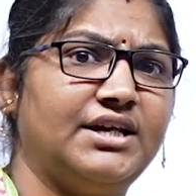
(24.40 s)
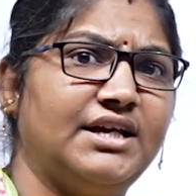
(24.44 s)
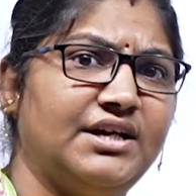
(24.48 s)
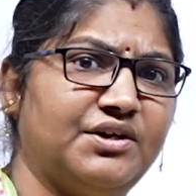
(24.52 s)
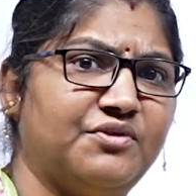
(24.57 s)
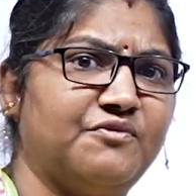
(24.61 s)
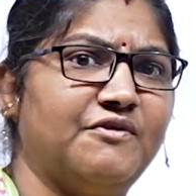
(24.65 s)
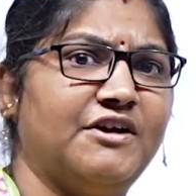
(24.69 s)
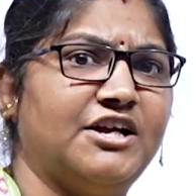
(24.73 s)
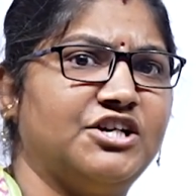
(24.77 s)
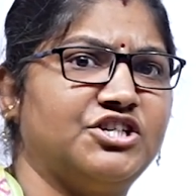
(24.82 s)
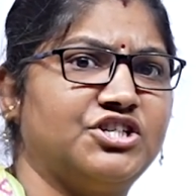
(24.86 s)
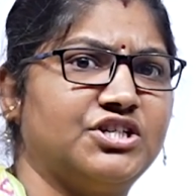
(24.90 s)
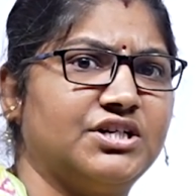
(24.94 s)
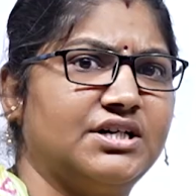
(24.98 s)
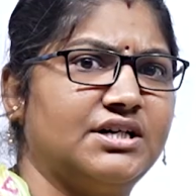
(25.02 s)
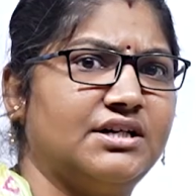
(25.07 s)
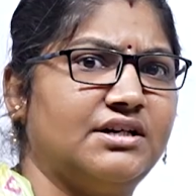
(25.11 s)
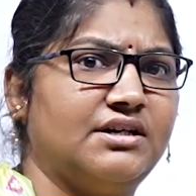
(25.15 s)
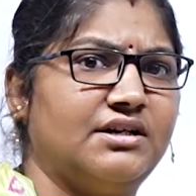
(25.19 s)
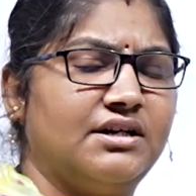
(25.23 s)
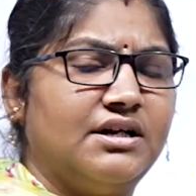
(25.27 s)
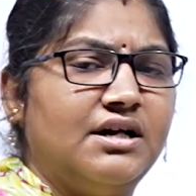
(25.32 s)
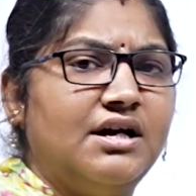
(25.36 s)

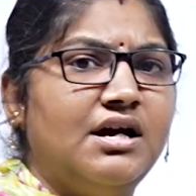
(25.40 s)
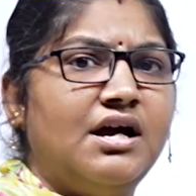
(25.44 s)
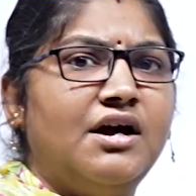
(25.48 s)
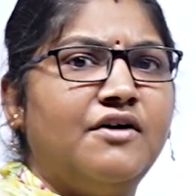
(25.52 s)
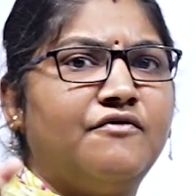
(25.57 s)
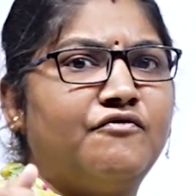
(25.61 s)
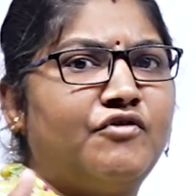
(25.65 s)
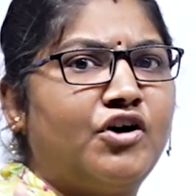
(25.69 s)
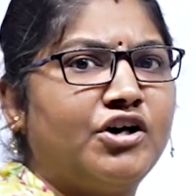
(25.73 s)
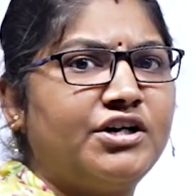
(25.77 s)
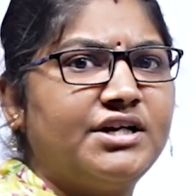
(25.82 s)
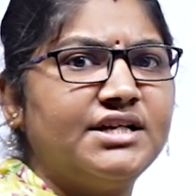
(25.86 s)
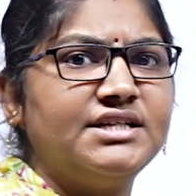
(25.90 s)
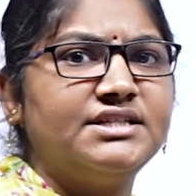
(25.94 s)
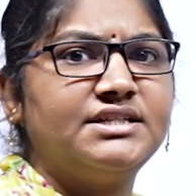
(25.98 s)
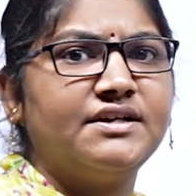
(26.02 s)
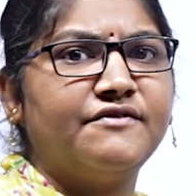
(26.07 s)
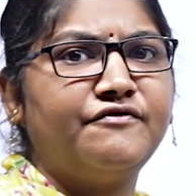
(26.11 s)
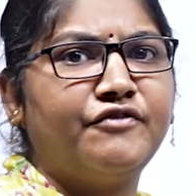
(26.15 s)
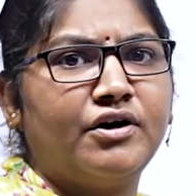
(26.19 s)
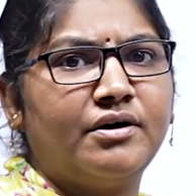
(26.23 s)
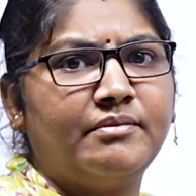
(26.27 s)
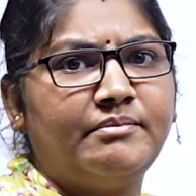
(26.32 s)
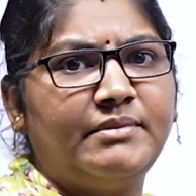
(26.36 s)
equation, what is the
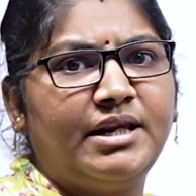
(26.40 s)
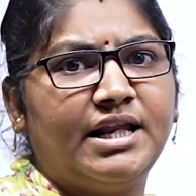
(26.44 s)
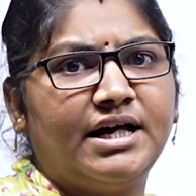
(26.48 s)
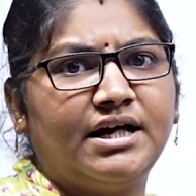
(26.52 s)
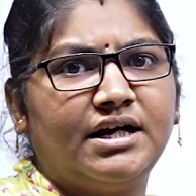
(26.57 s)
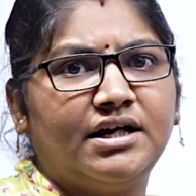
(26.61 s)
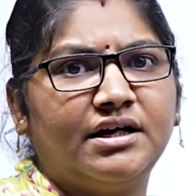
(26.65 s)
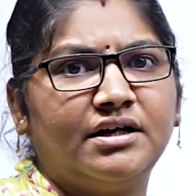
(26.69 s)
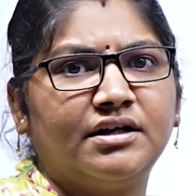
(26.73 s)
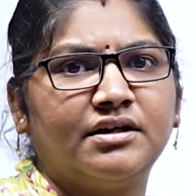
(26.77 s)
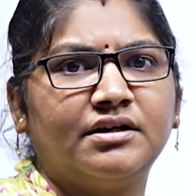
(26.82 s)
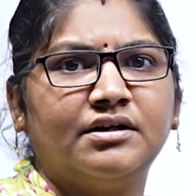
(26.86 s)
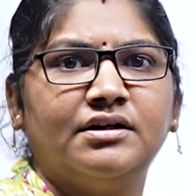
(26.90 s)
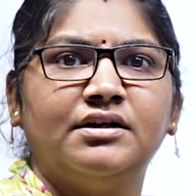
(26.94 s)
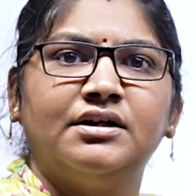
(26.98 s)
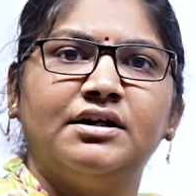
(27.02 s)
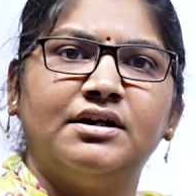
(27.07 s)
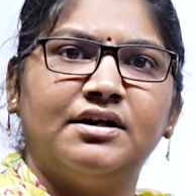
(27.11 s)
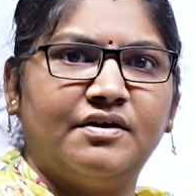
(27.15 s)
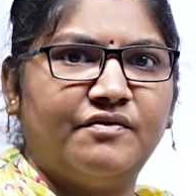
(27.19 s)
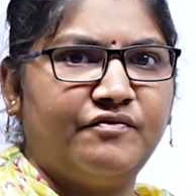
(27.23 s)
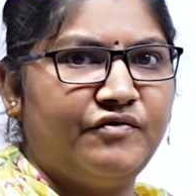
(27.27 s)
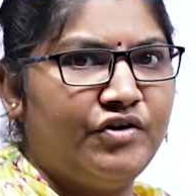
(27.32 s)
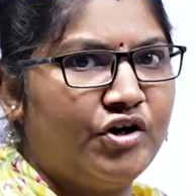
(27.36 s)
formula?
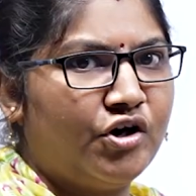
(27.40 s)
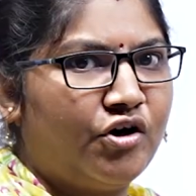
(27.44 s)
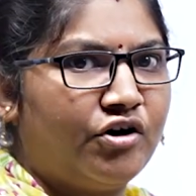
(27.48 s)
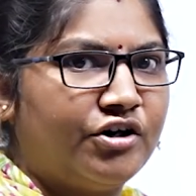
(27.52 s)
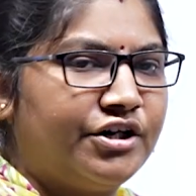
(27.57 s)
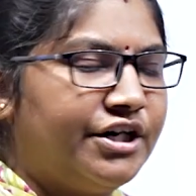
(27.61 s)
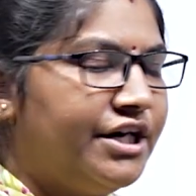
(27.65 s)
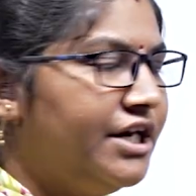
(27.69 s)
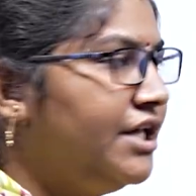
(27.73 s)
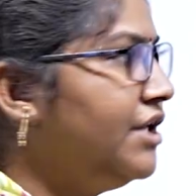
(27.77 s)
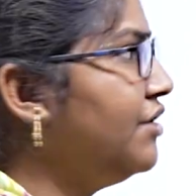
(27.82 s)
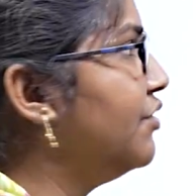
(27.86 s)
We already